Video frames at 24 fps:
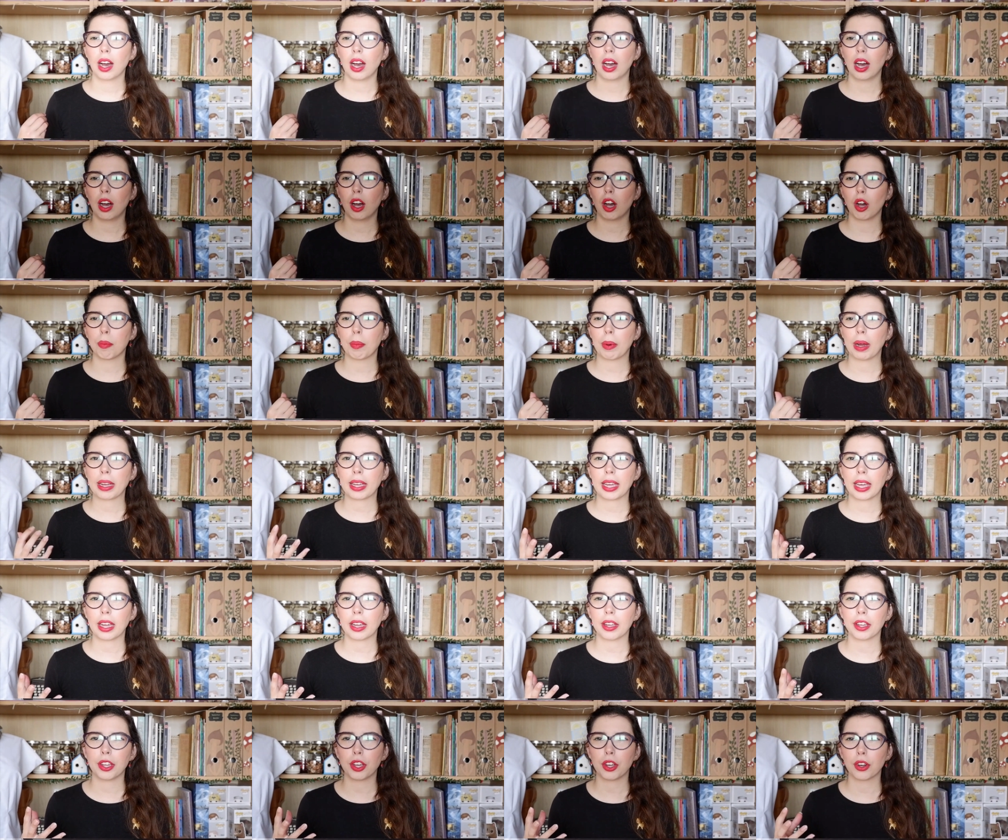I
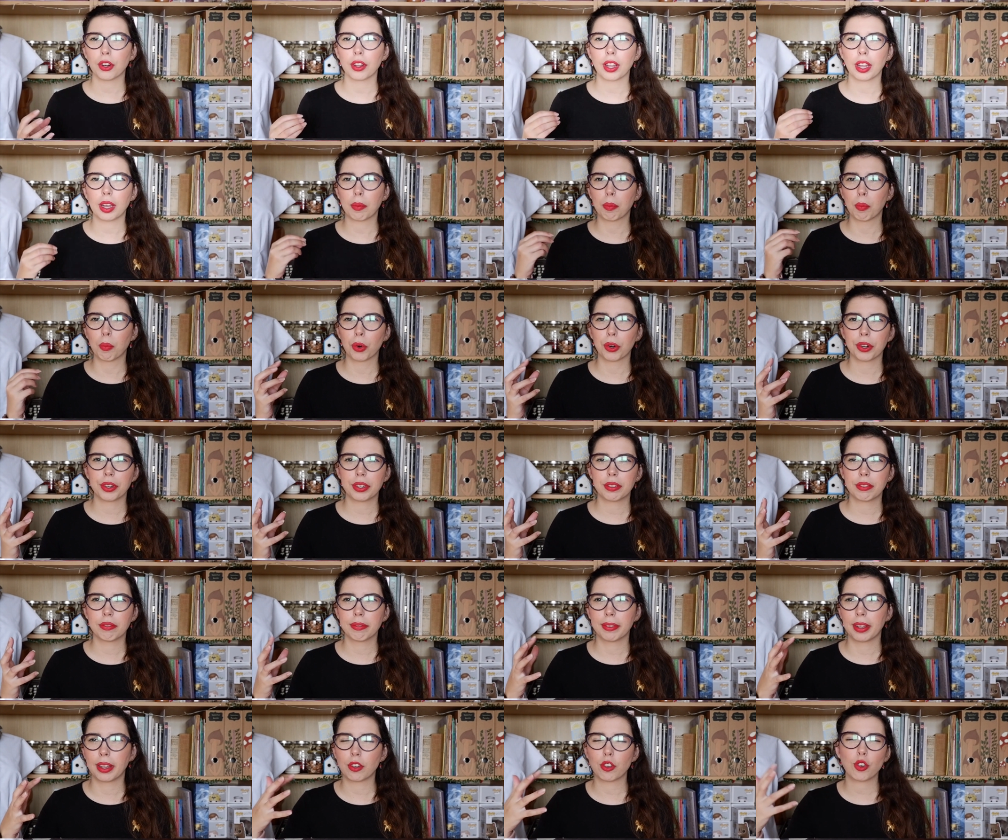can't hear like more
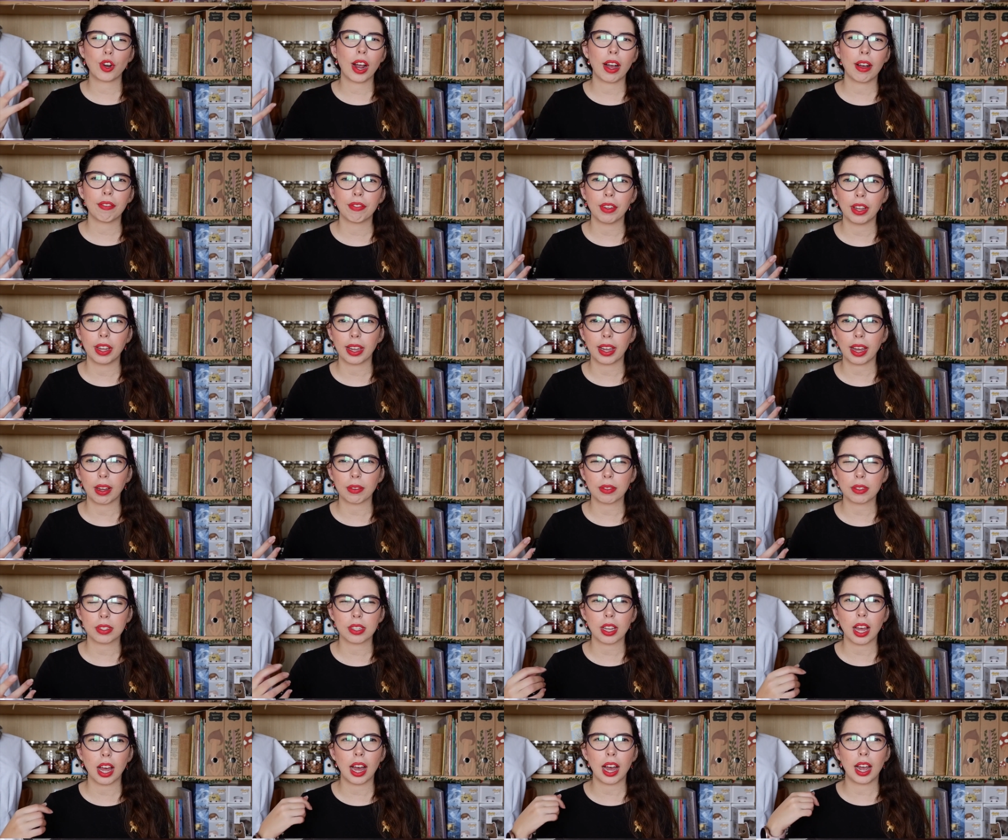the traffic
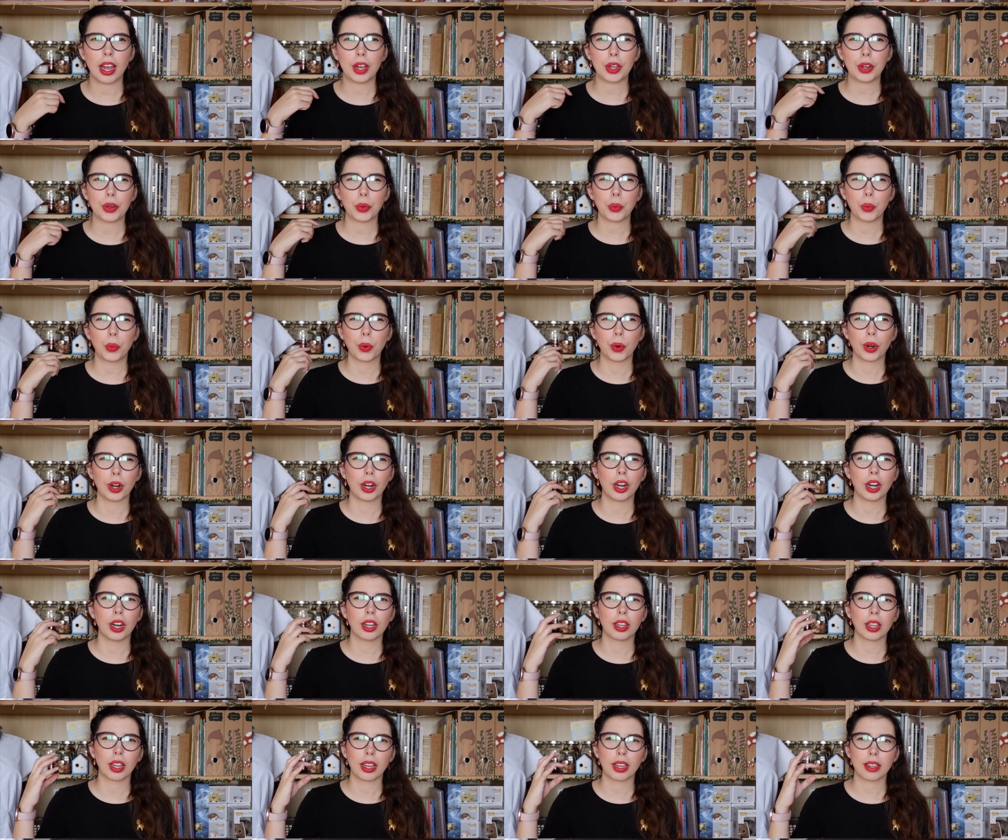outside
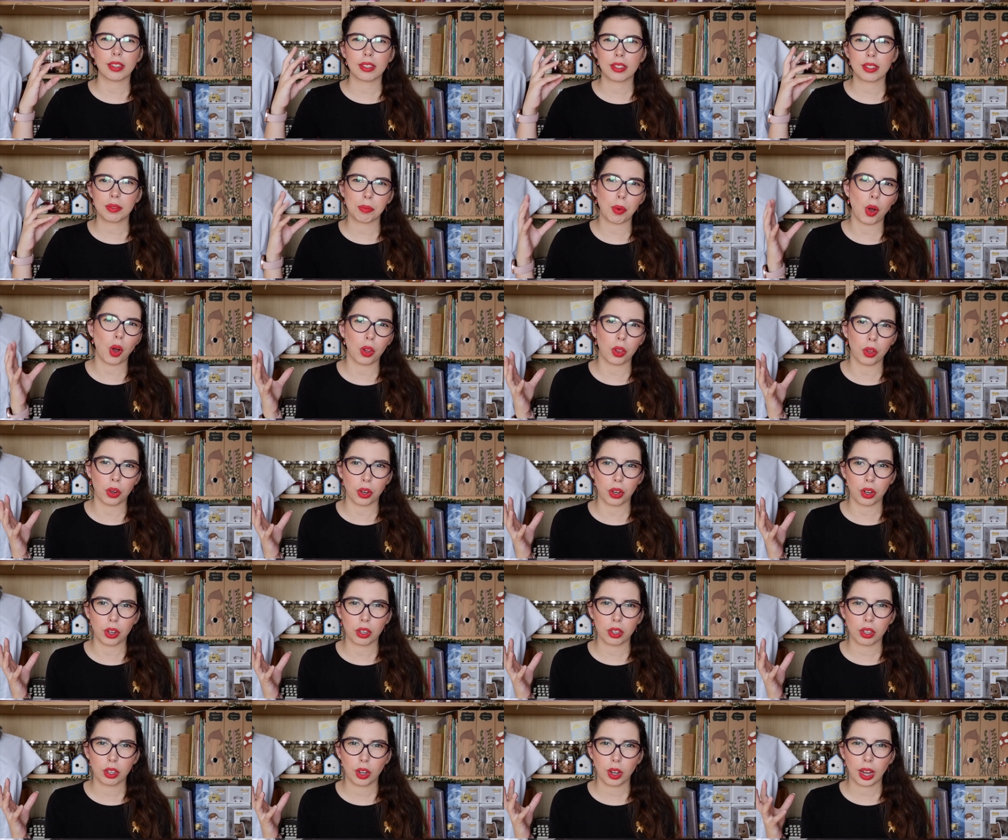or like
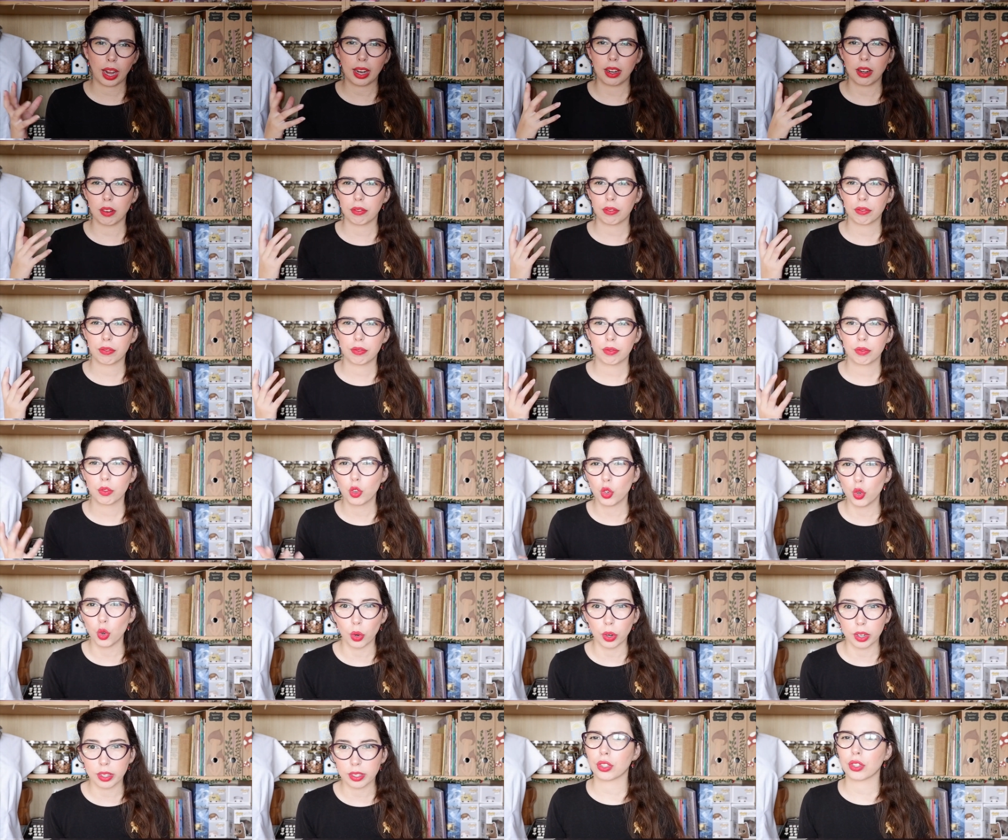smaller kind of
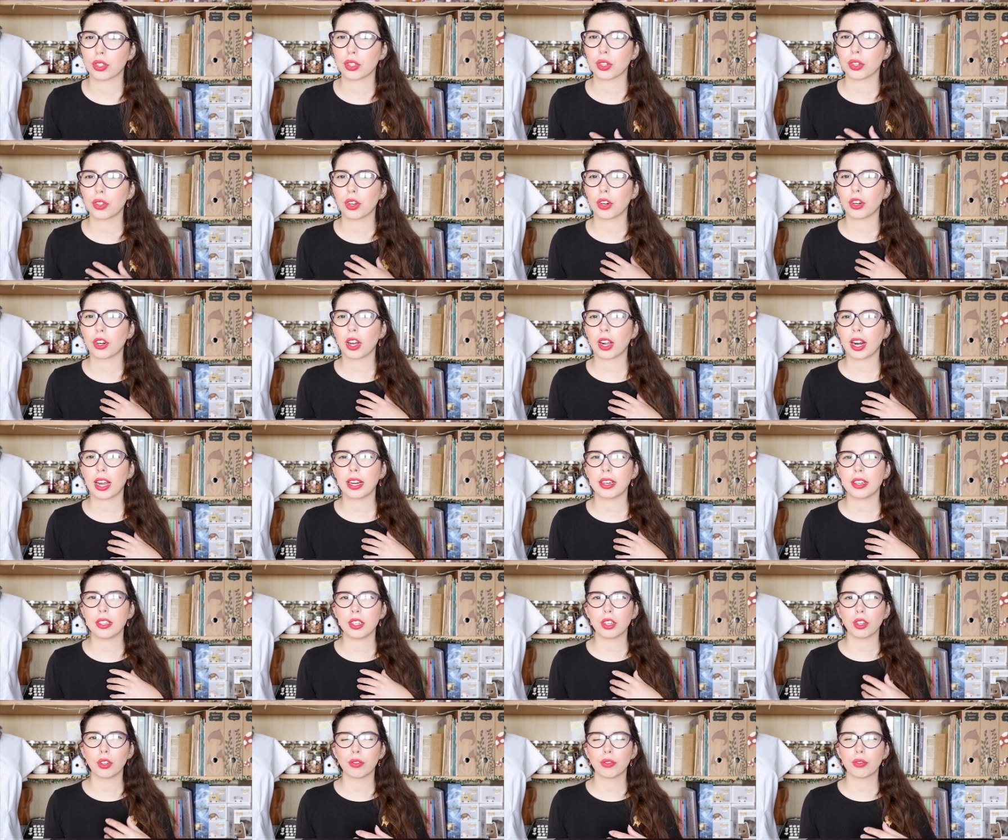noise. And so they're not
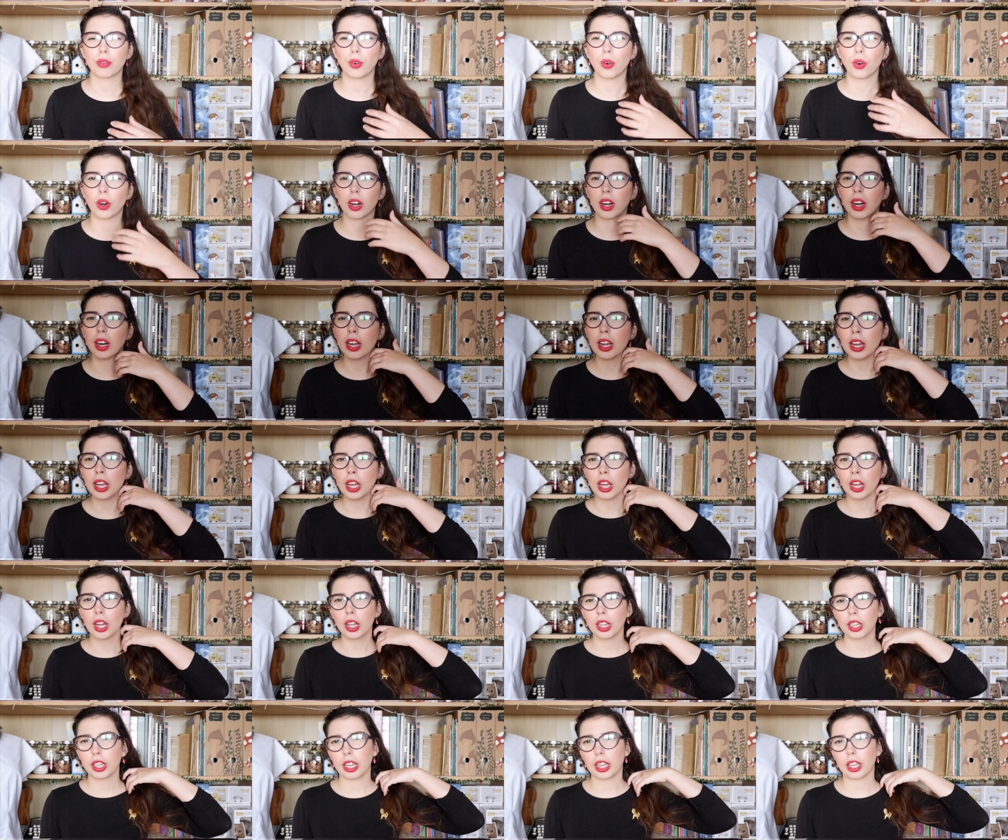ideal for
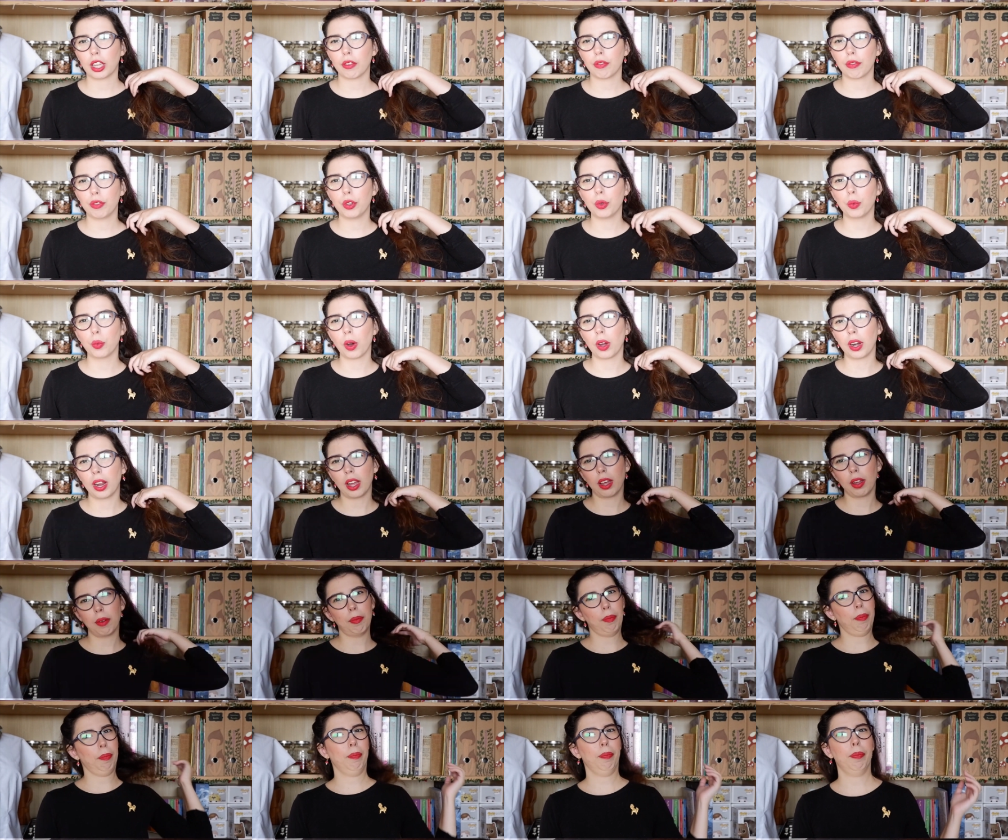like if you want to